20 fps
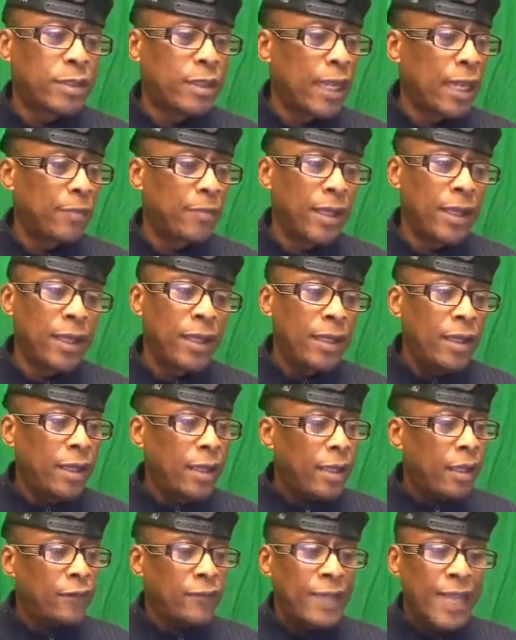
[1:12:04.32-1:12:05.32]
that, man.
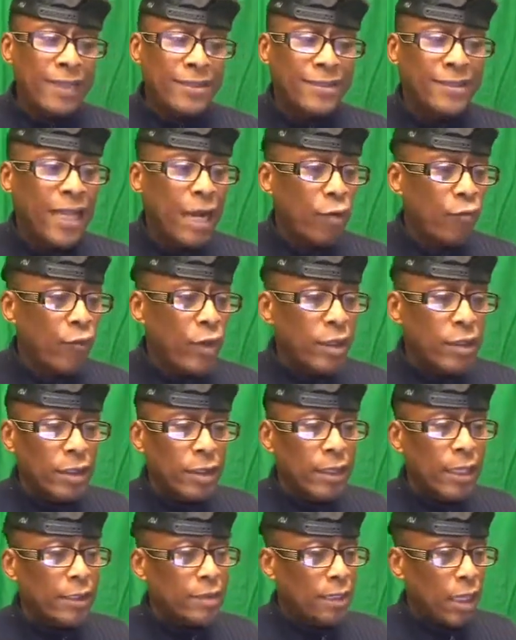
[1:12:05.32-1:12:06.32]
If that's Tariq,
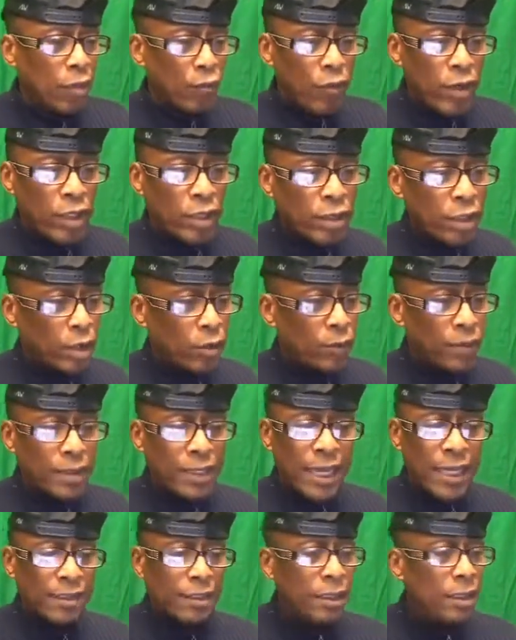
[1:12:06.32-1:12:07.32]
then let Tariq deal with
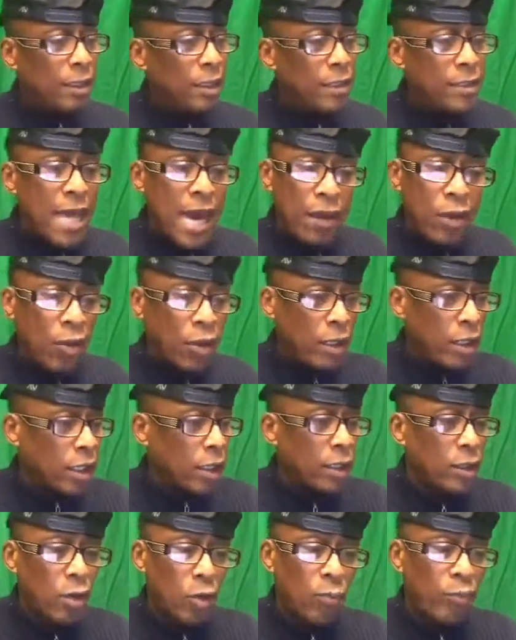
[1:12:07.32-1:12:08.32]
that. Not on
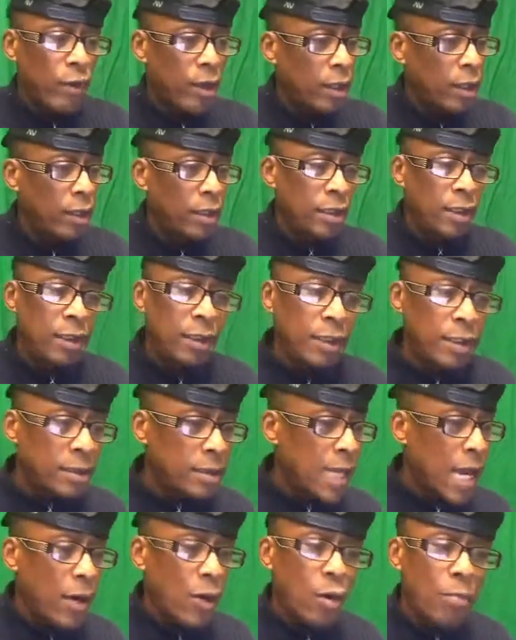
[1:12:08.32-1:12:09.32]
here, though, bruh.
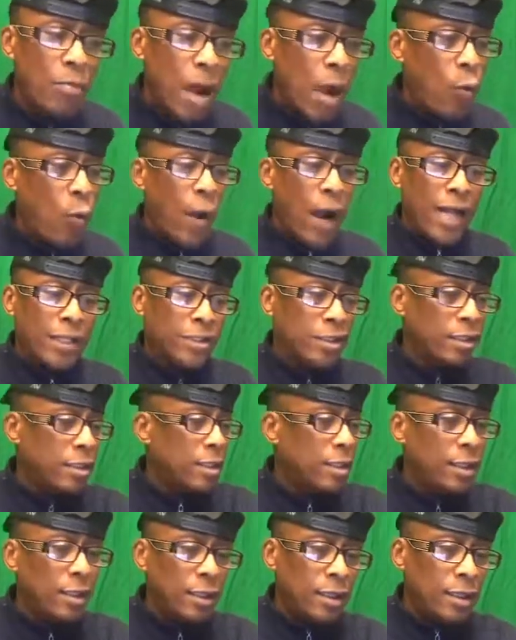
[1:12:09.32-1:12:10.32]
Not on my watch.
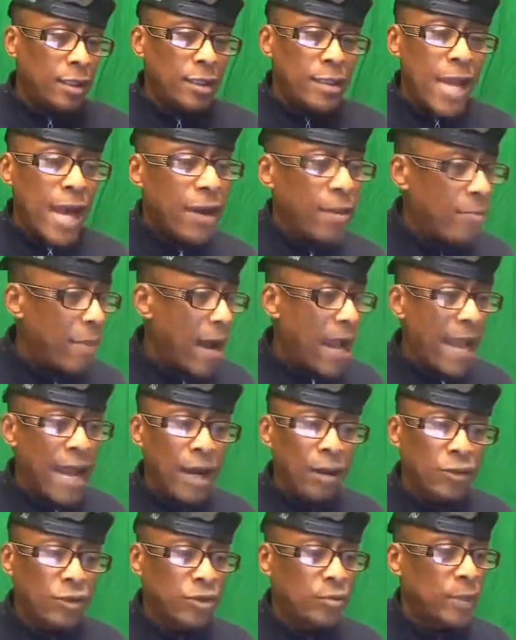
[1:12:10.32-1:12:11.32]
Not in my
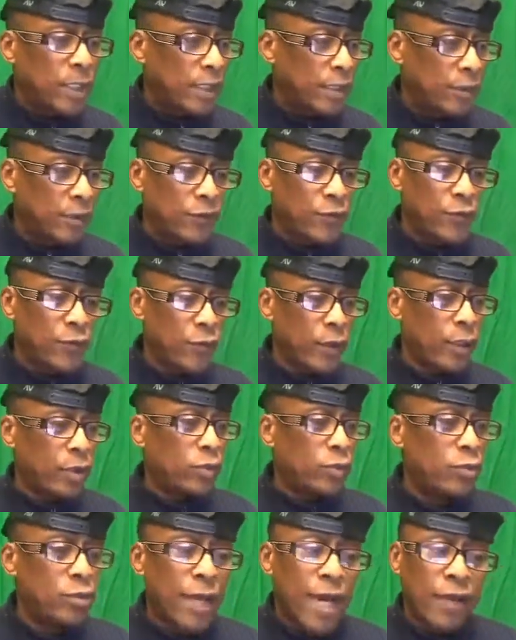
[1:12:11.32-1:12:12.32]
house, man. For
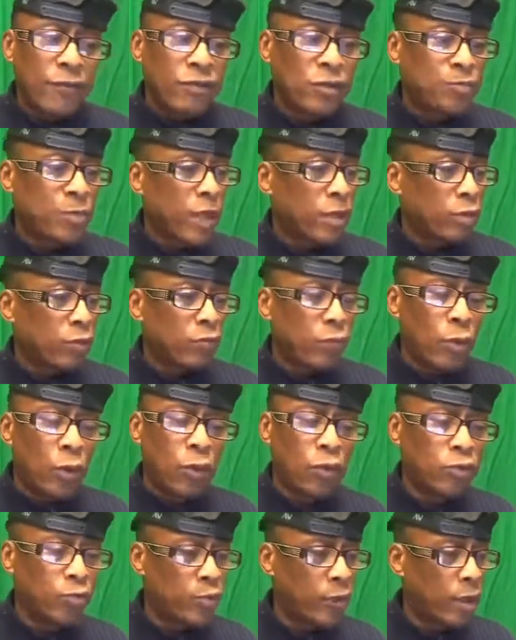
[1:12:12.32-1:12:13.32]
real. You got to respect the
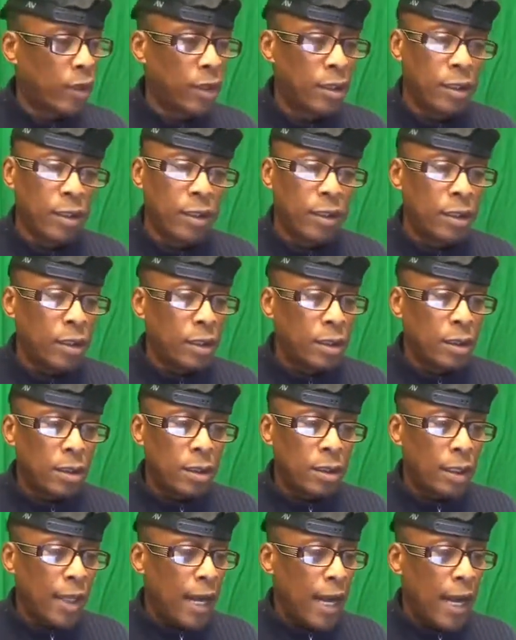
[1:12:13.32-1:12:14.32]
rules, bruh.
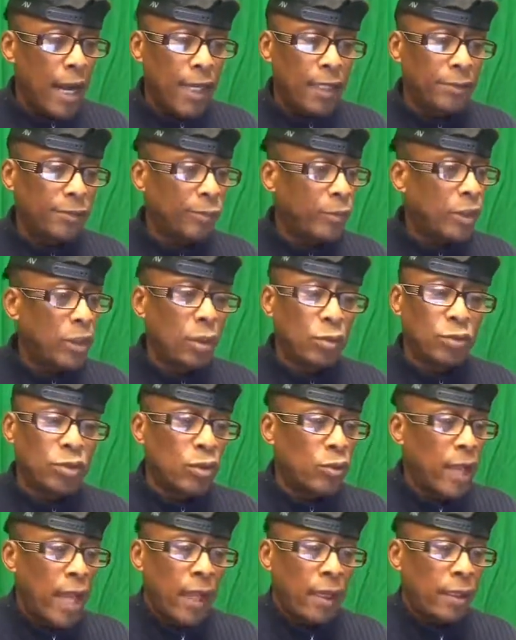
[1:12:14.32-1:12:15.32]
All right? We don't
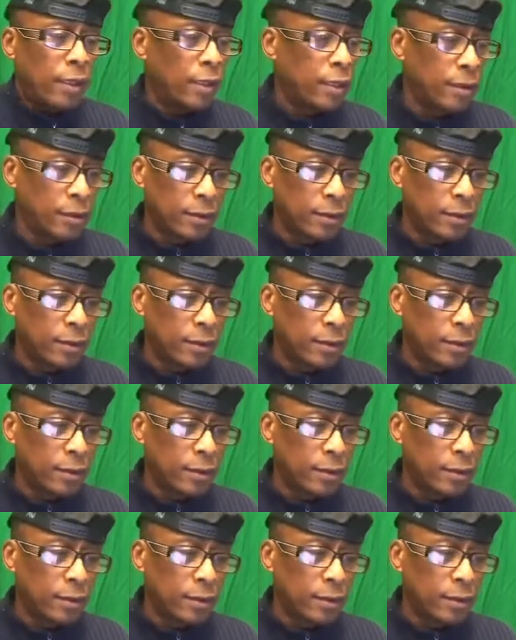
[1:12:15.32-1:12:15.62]
do that here.